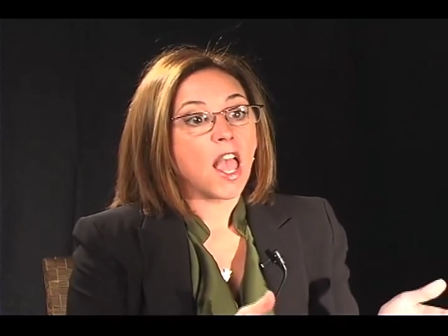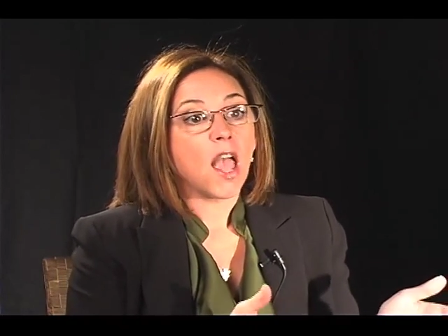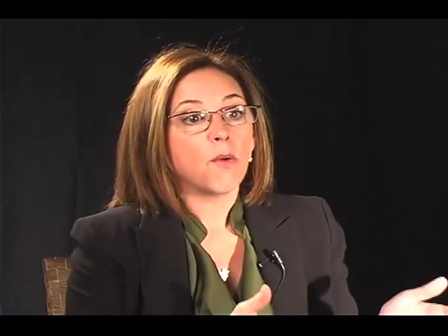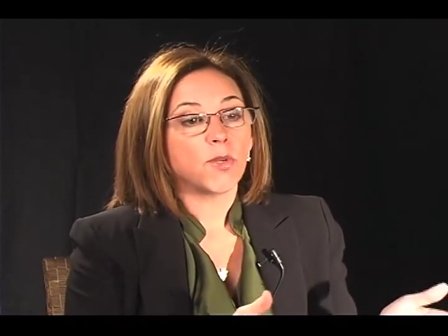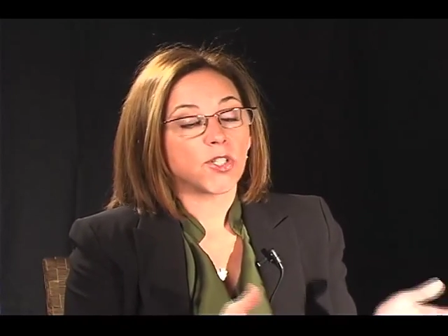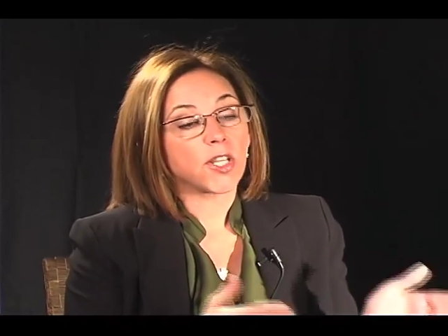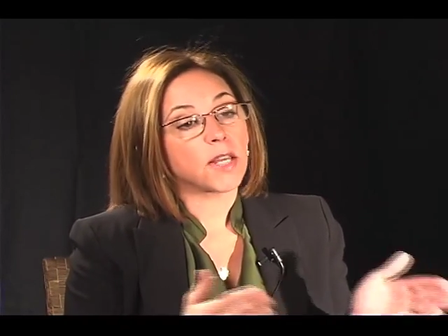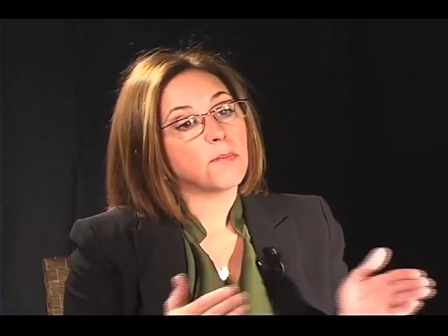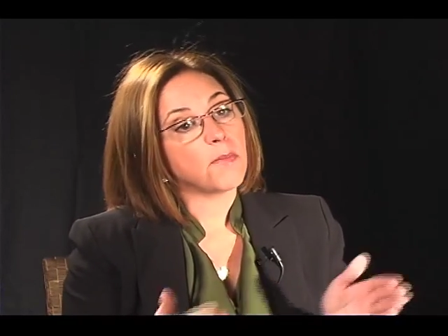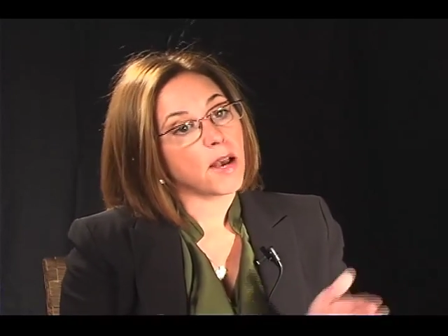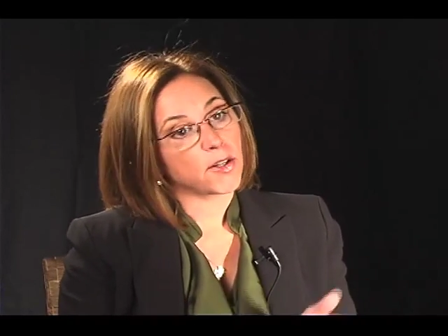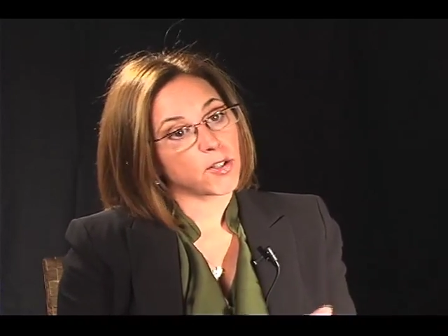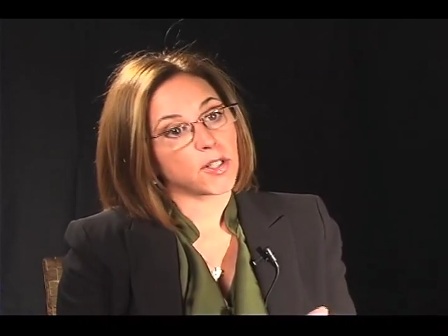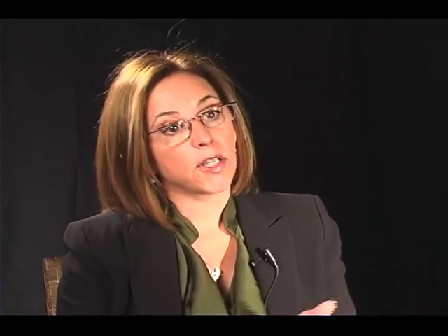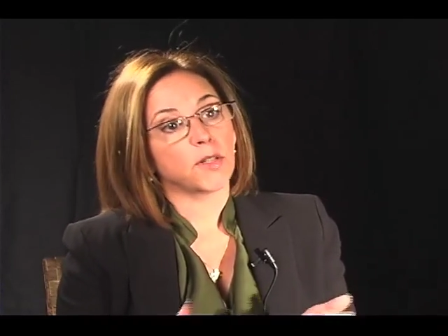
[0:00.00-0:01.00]
And when she came
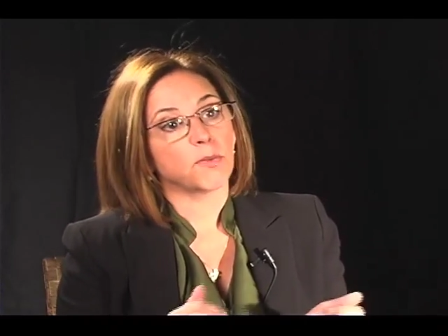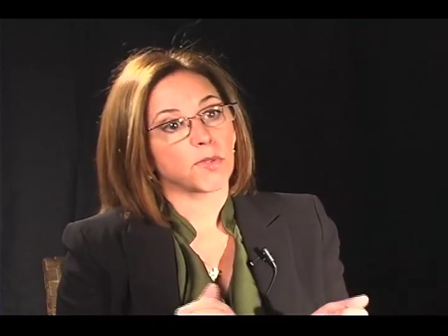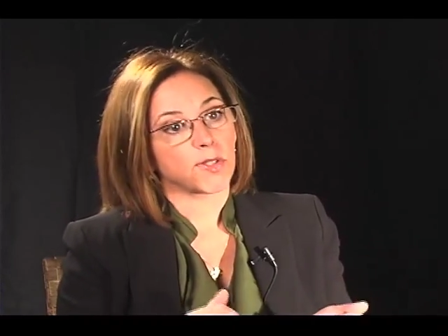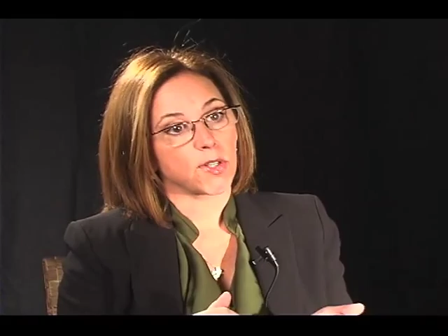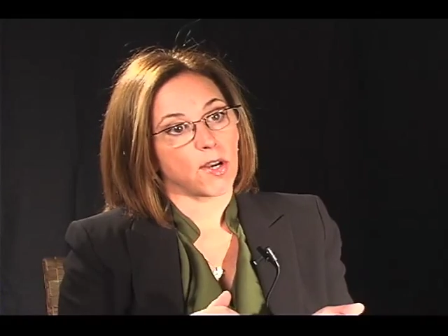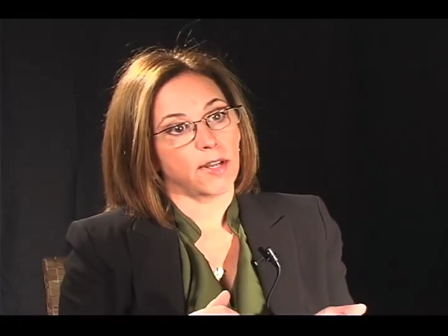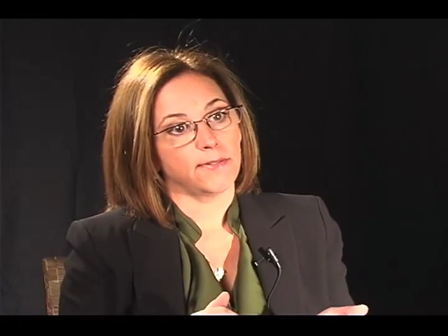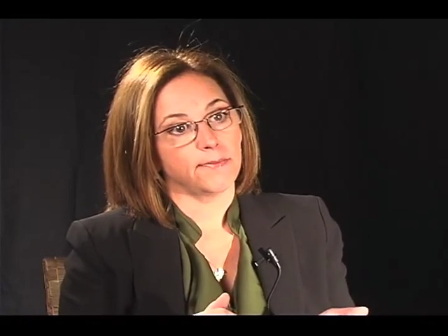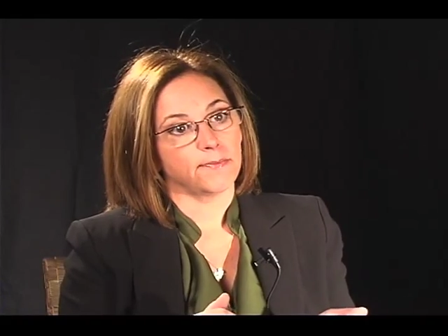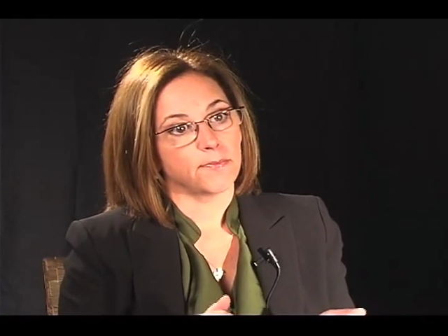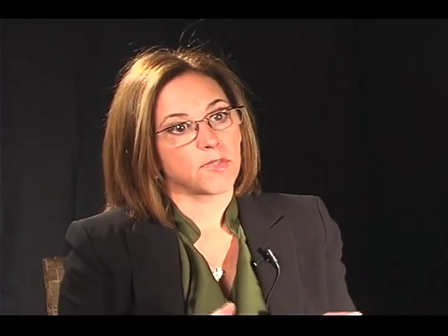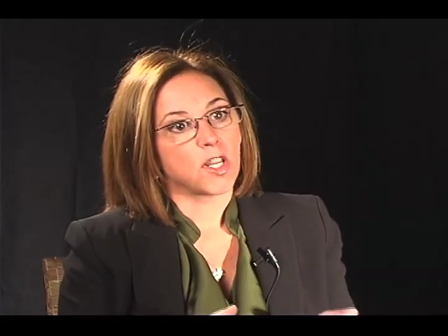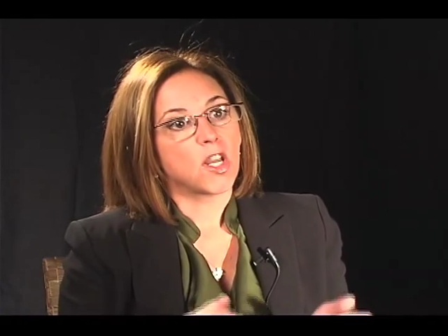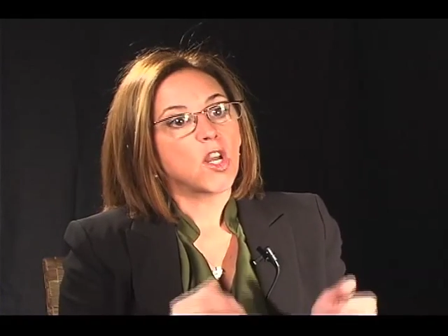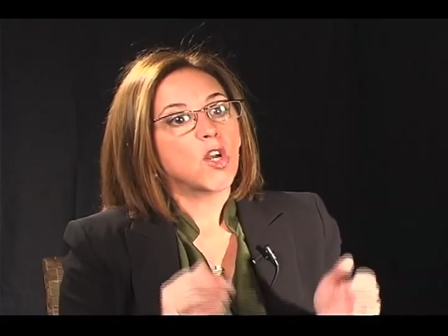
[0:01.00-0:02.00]
back, her kid was gone.
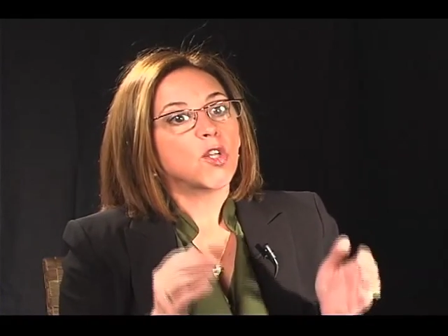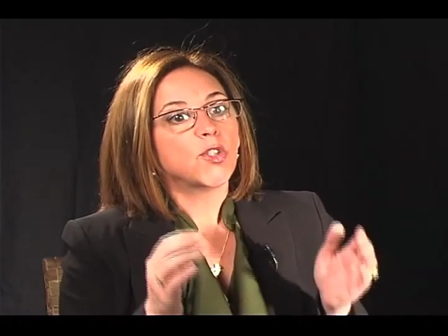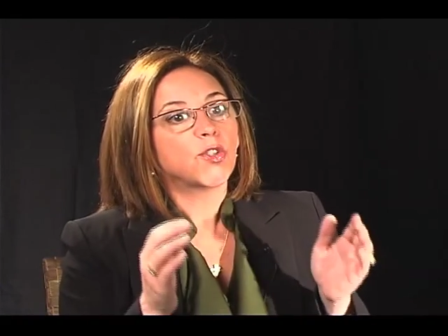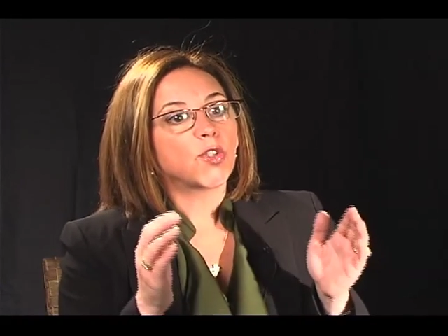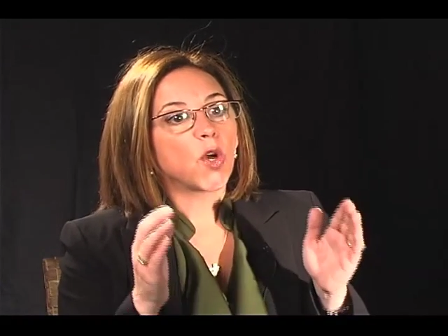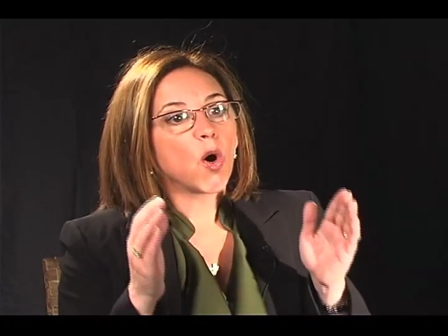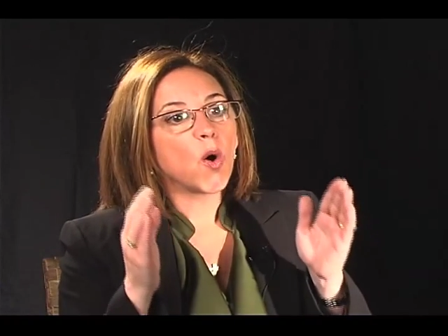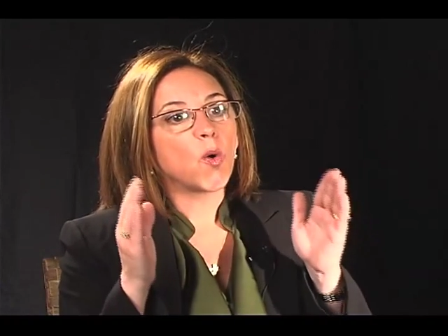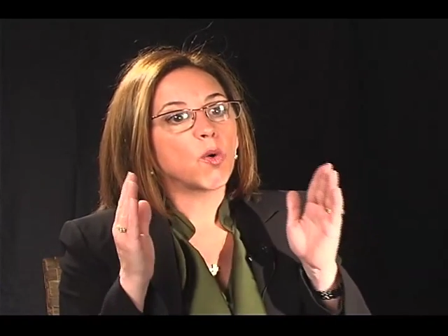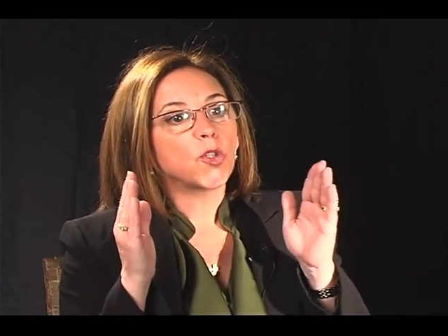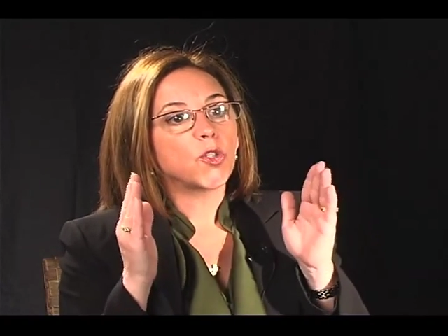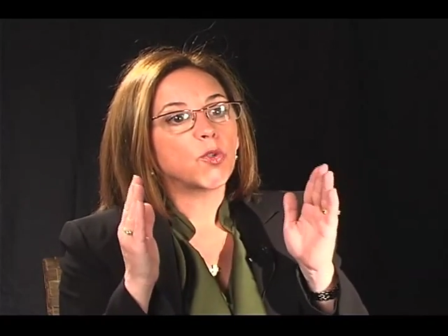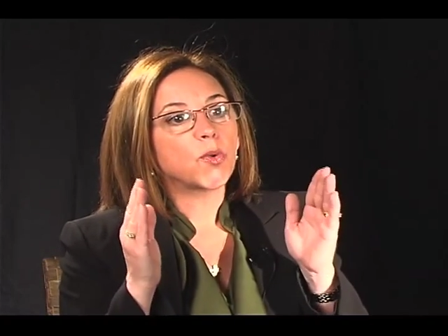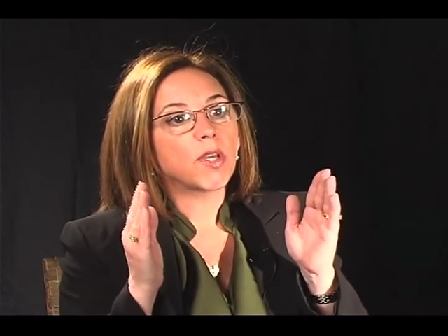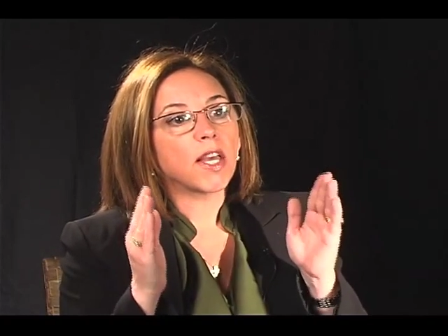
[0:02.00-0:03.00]
So
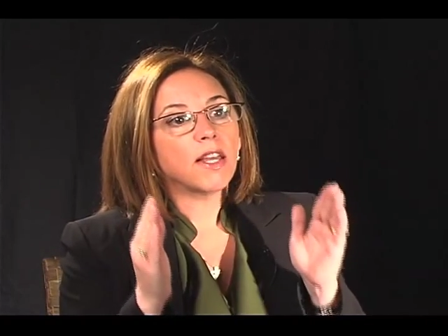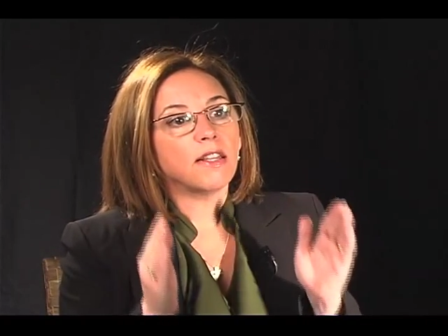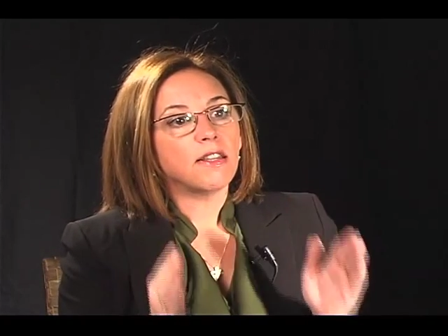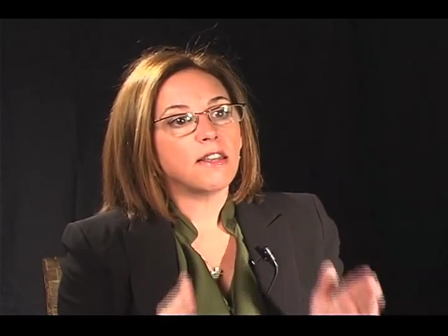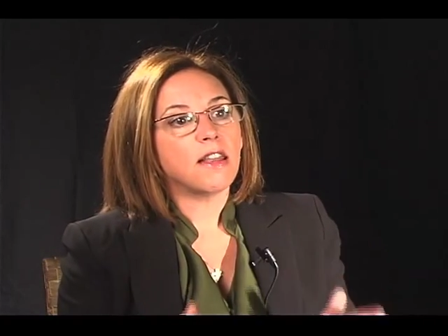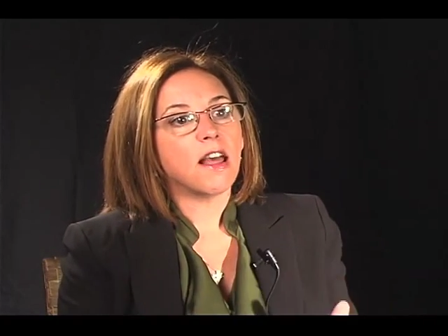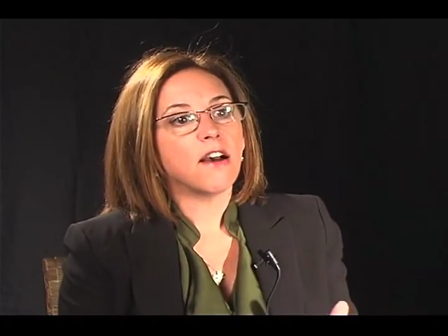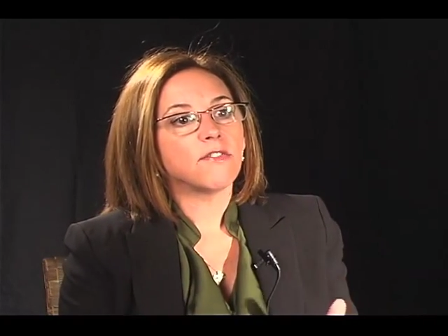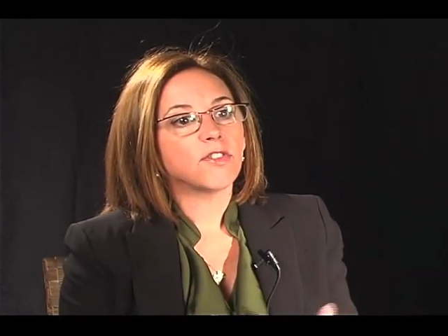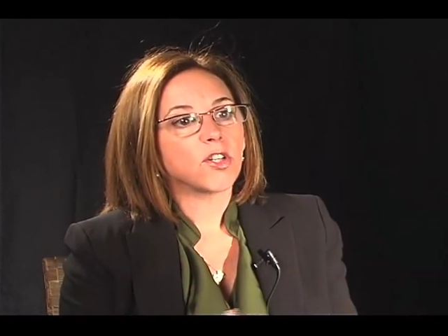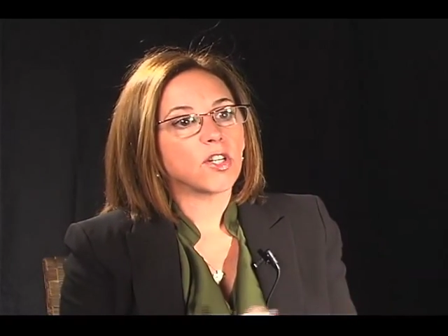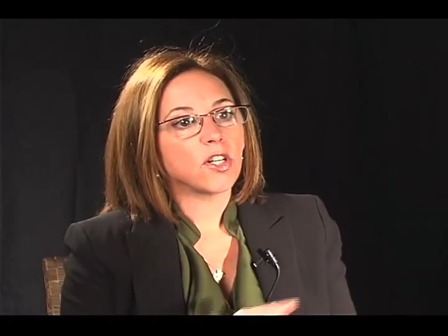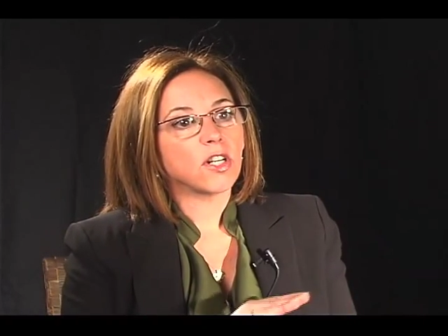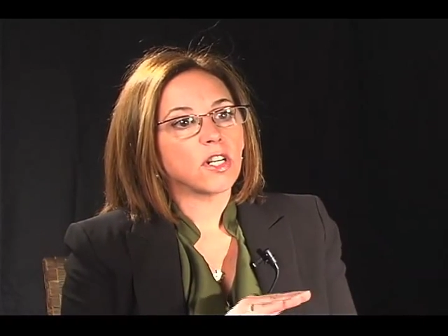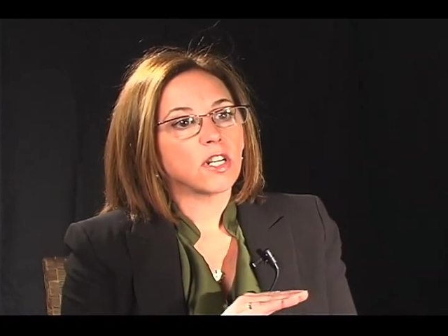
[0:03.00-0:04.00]
you can
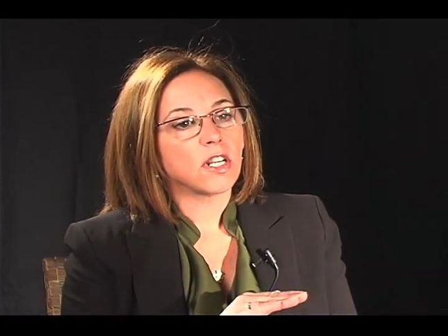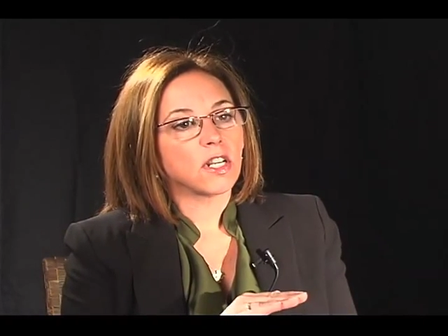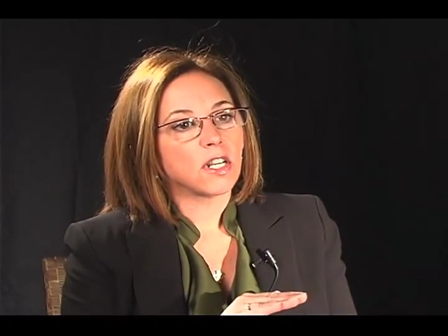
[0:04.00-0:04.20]
never